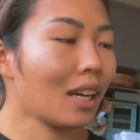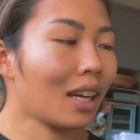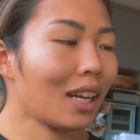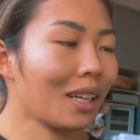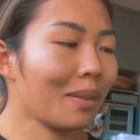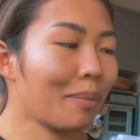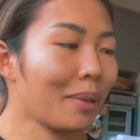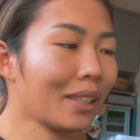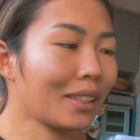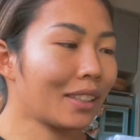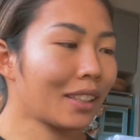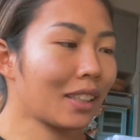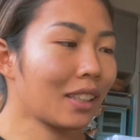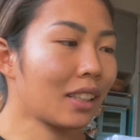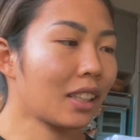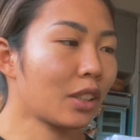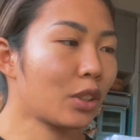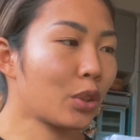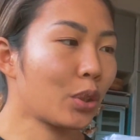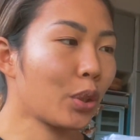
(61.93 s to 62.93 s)
I
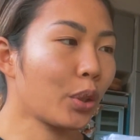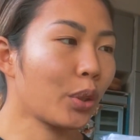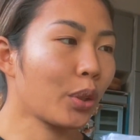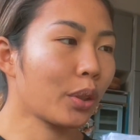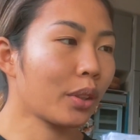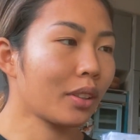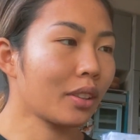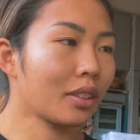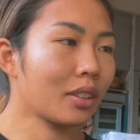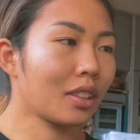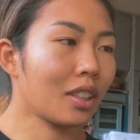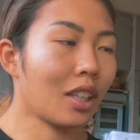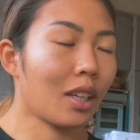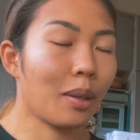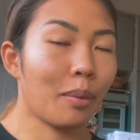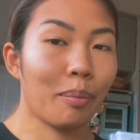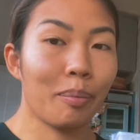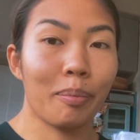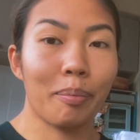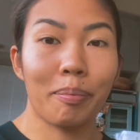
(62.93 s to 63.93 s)
basically took
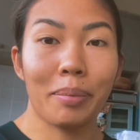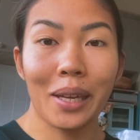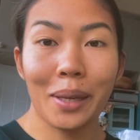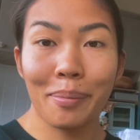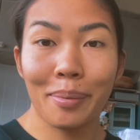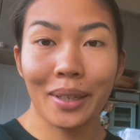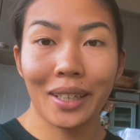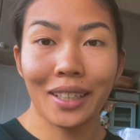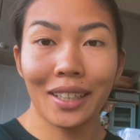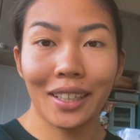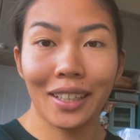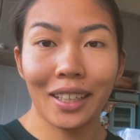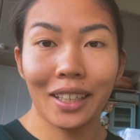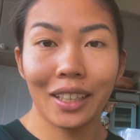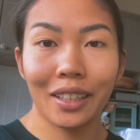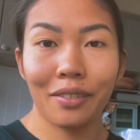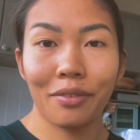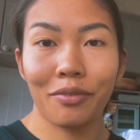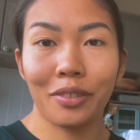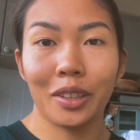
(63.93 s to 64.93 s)
some paper
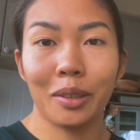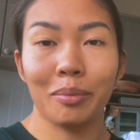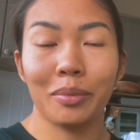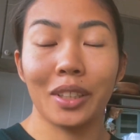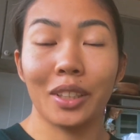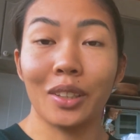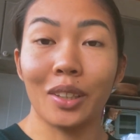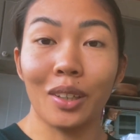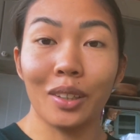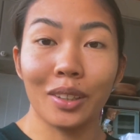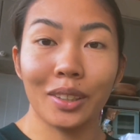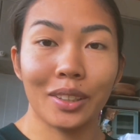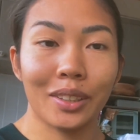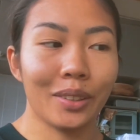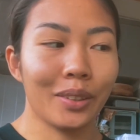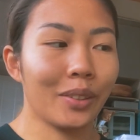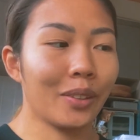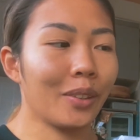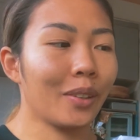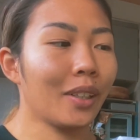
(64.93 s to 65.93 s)
clay from the dollar
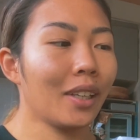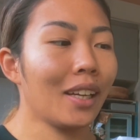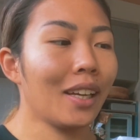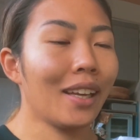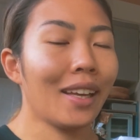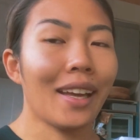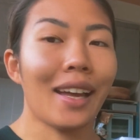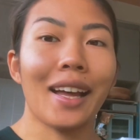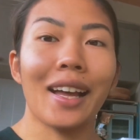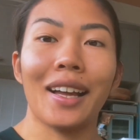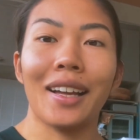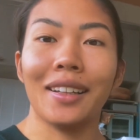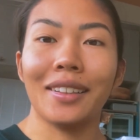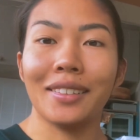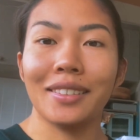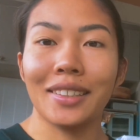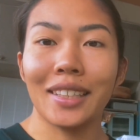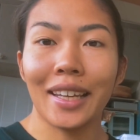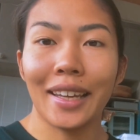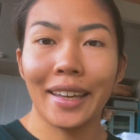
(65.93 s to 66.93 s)
store
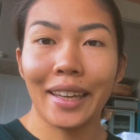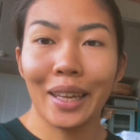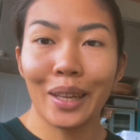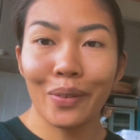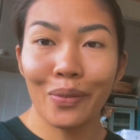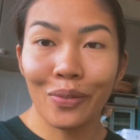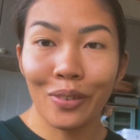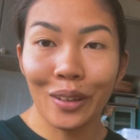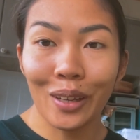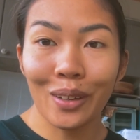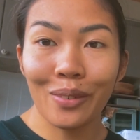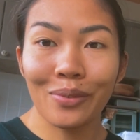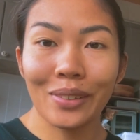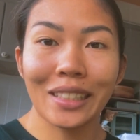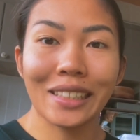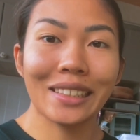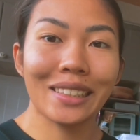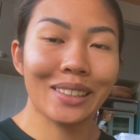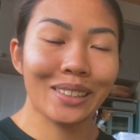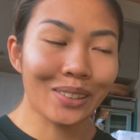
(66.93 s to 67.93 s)
and a fluffy
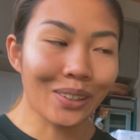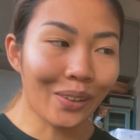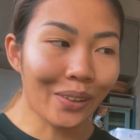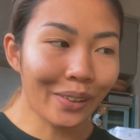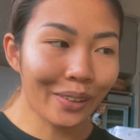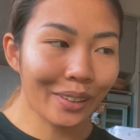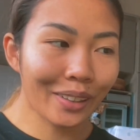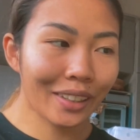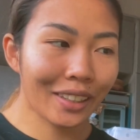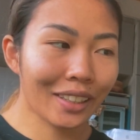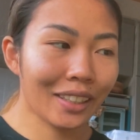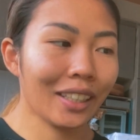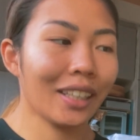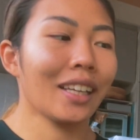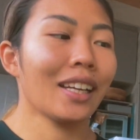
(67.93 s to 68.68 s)
sock,